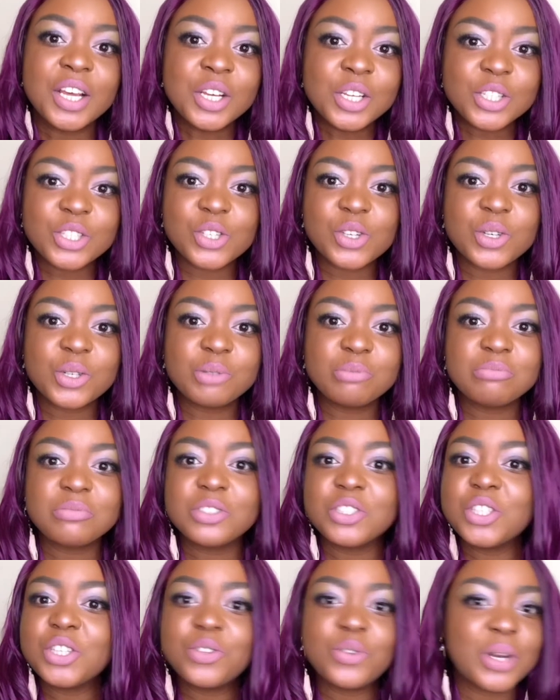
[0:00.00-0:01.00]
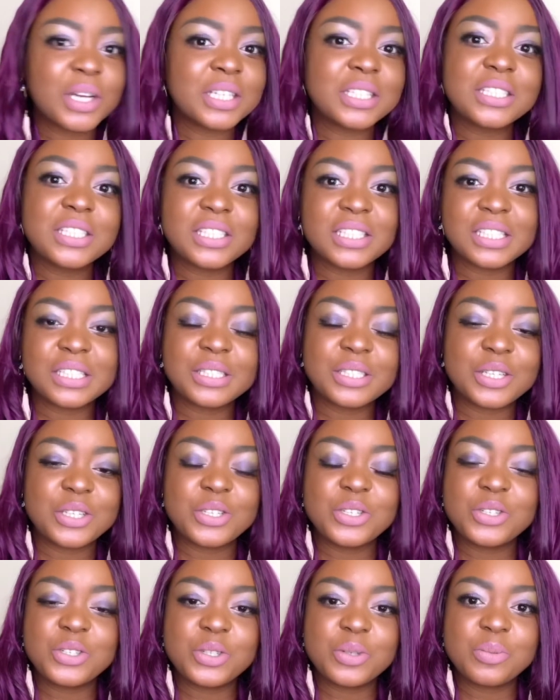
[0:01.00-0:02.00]
So you want to start a
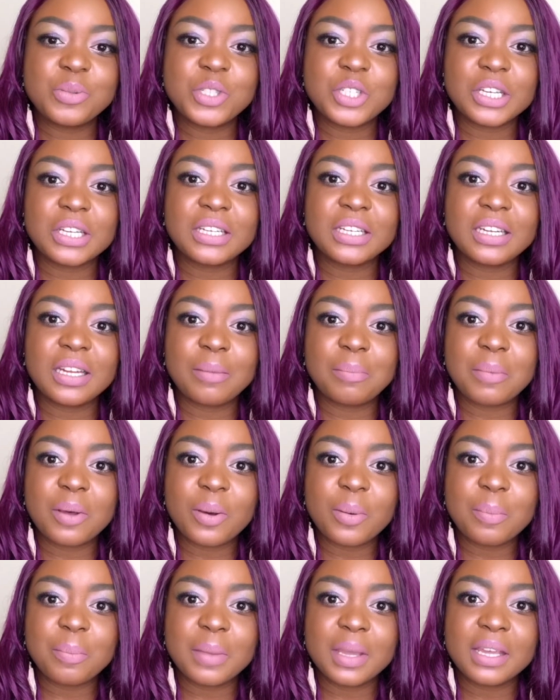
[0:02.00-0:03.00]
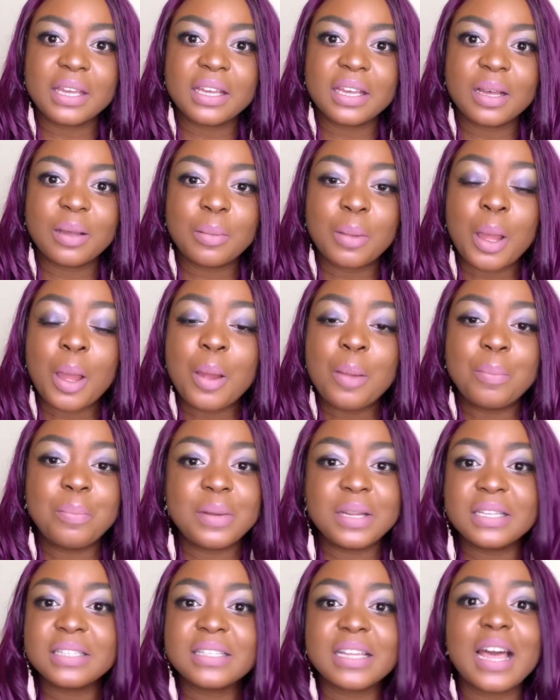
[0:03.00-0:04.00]
YouTube channel about makeup,
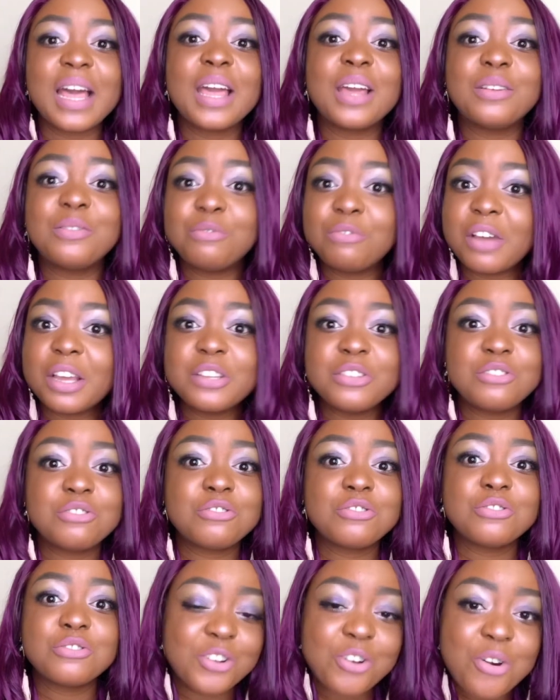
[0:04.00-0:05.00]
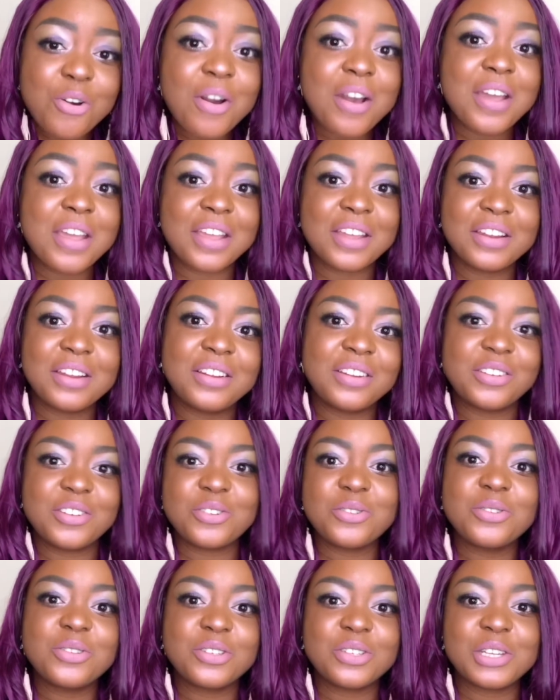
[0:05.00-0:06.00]
please, I advise you to go ahead and
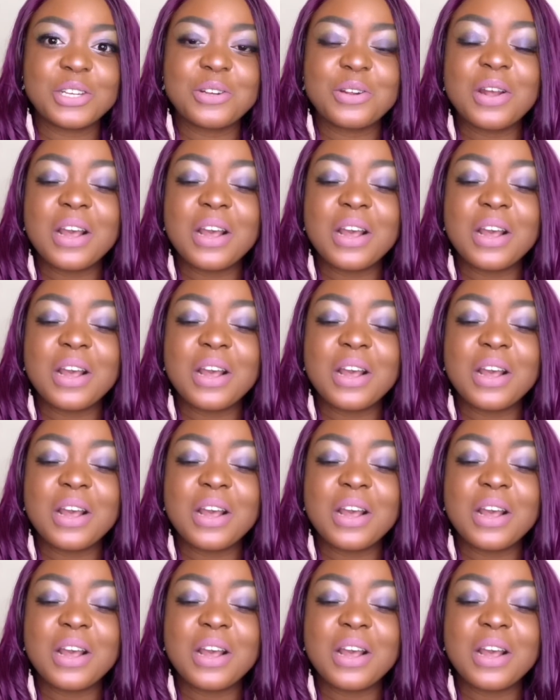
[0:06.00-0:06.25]
do so.